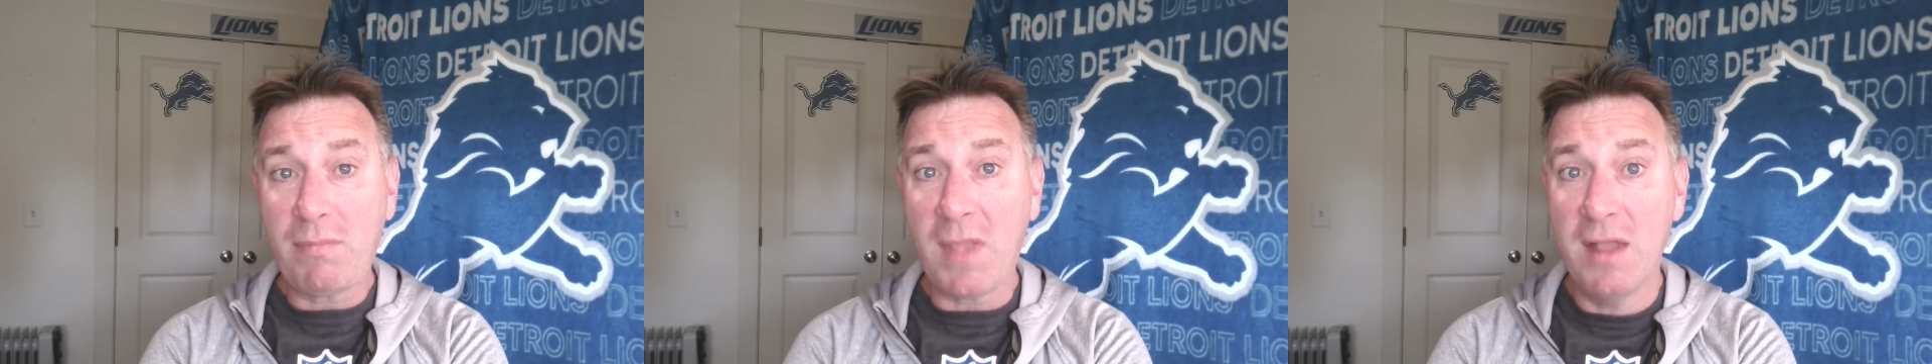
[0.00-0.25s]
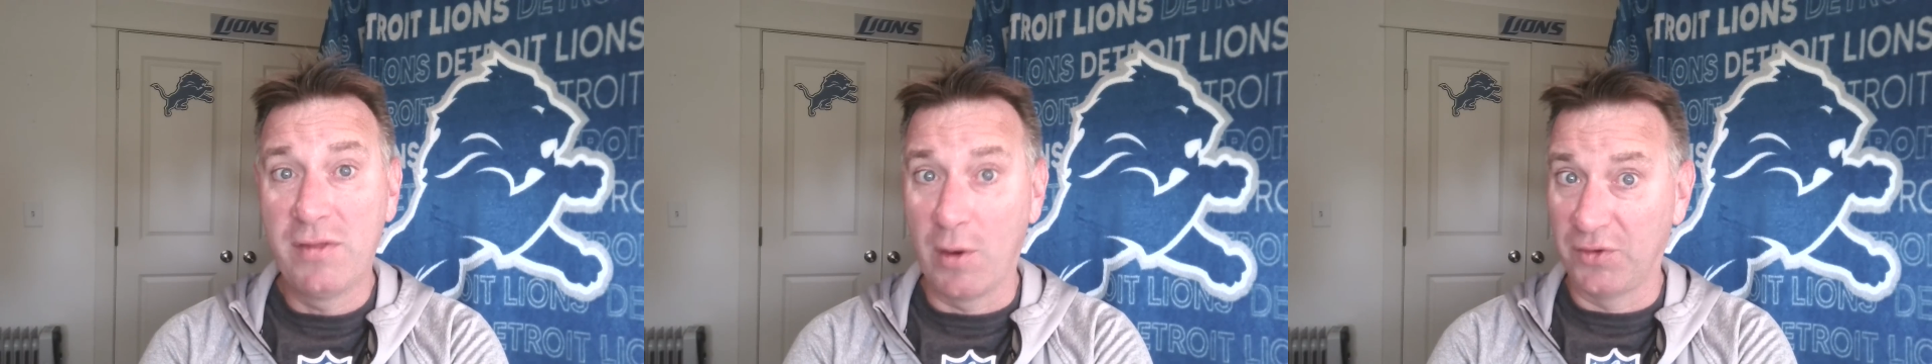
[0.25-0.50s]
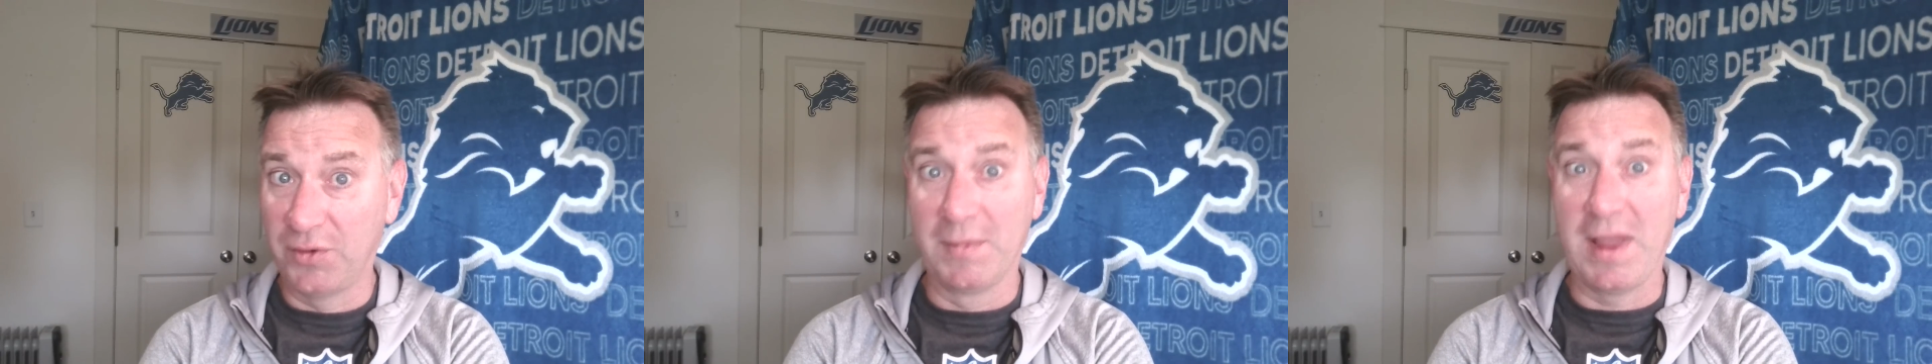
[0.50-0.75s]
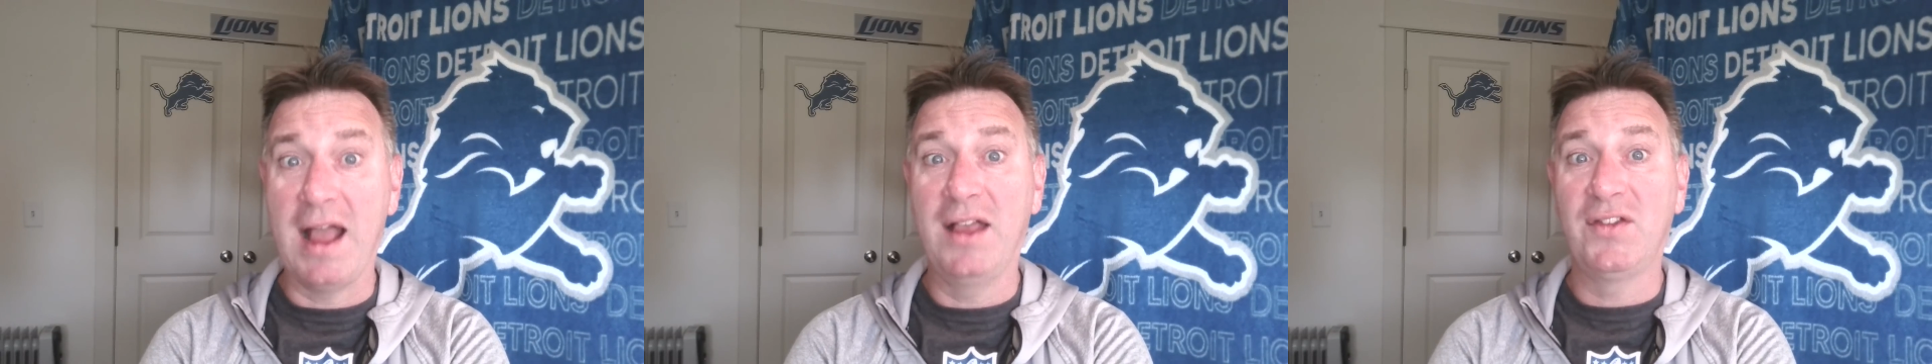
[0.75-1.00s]
There were some
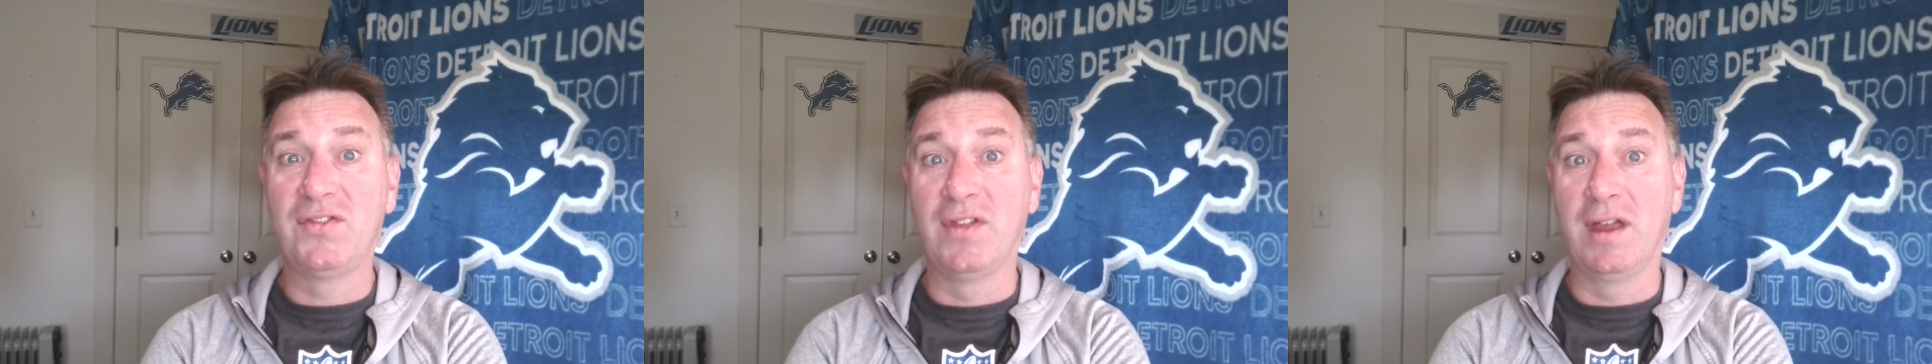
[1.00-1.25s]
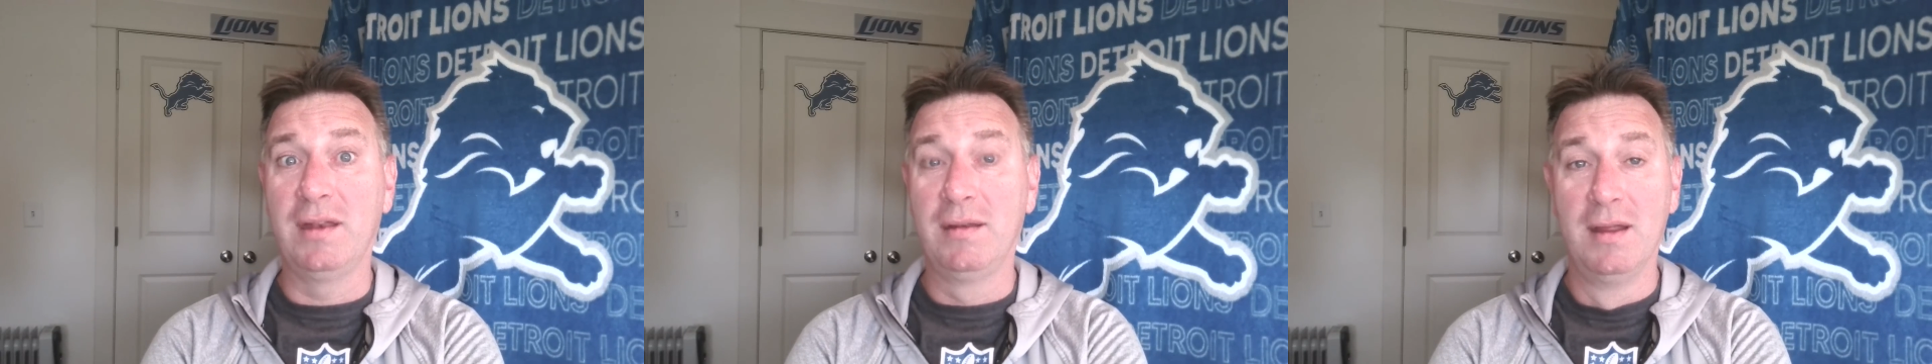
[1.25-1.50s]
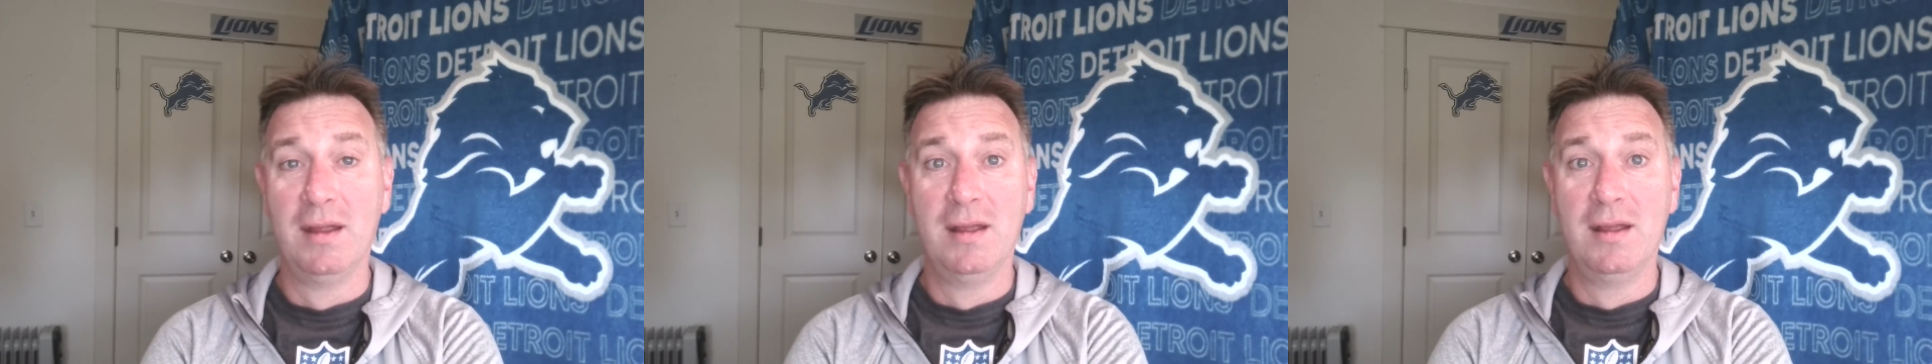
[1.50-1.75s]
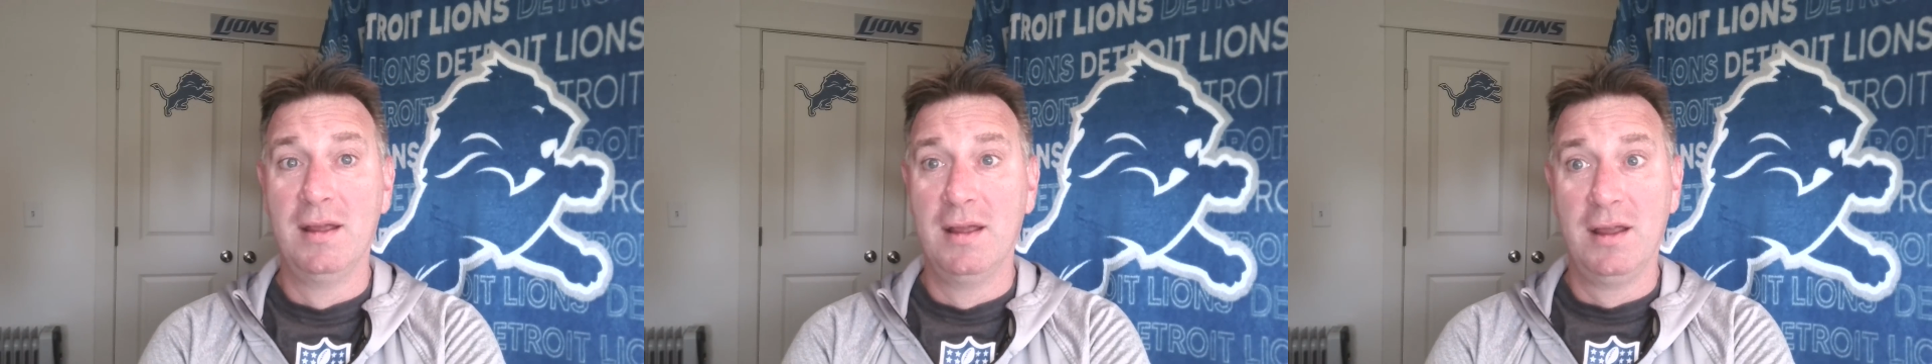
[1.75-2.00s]
guys that,
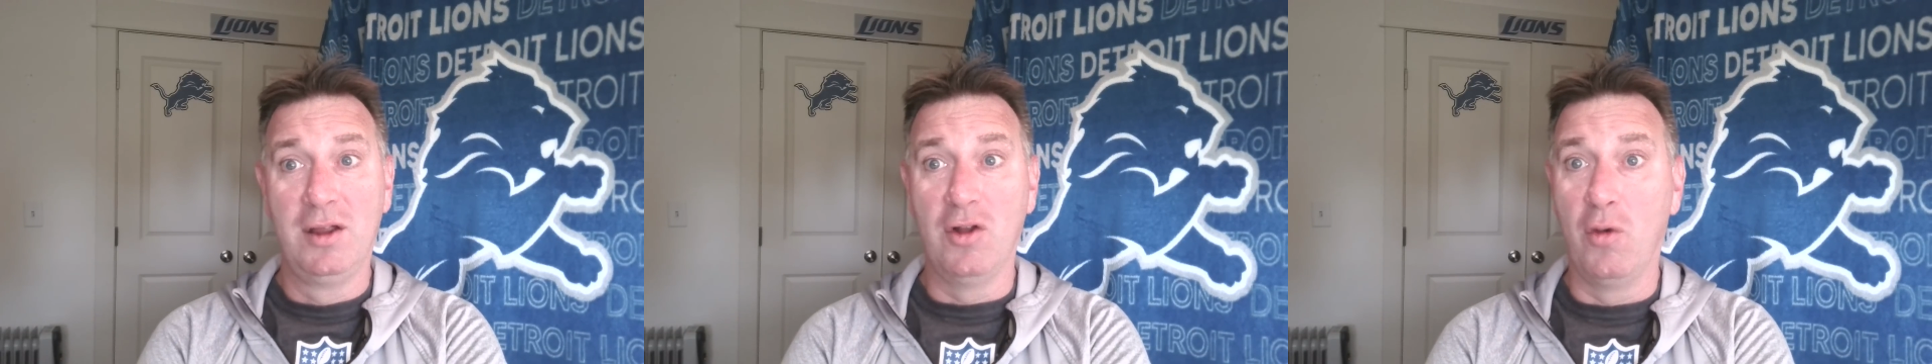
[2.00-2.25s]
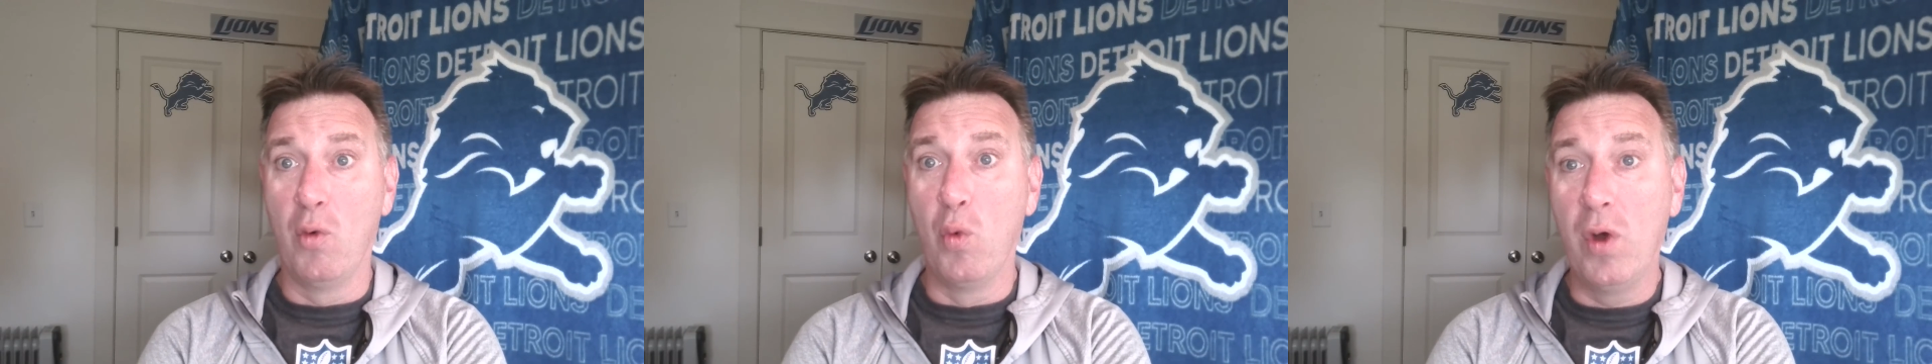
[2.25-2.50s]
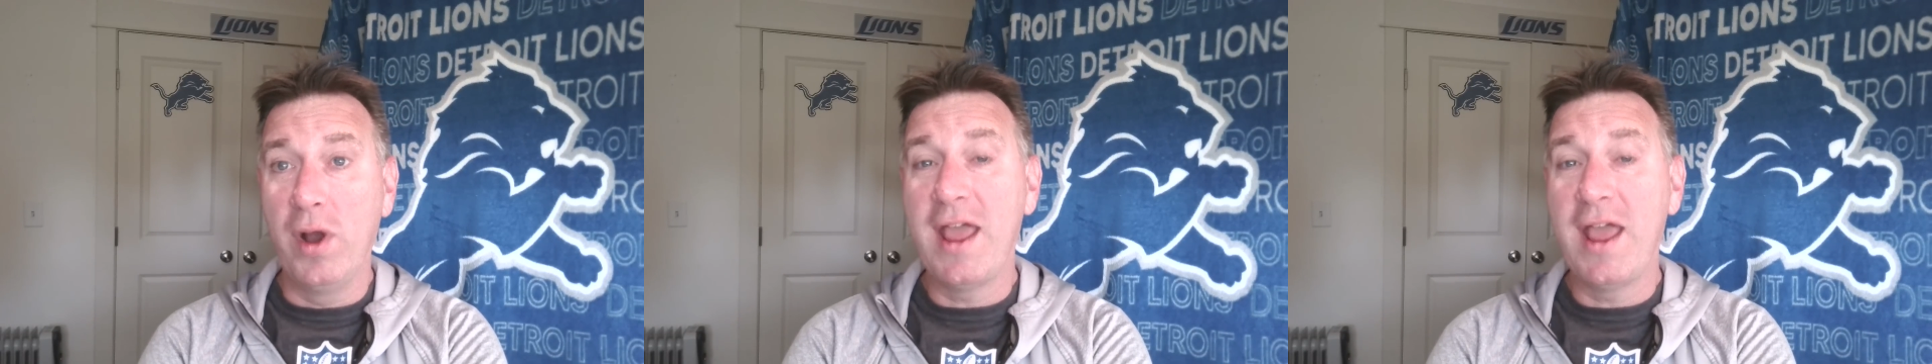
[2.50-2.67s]
would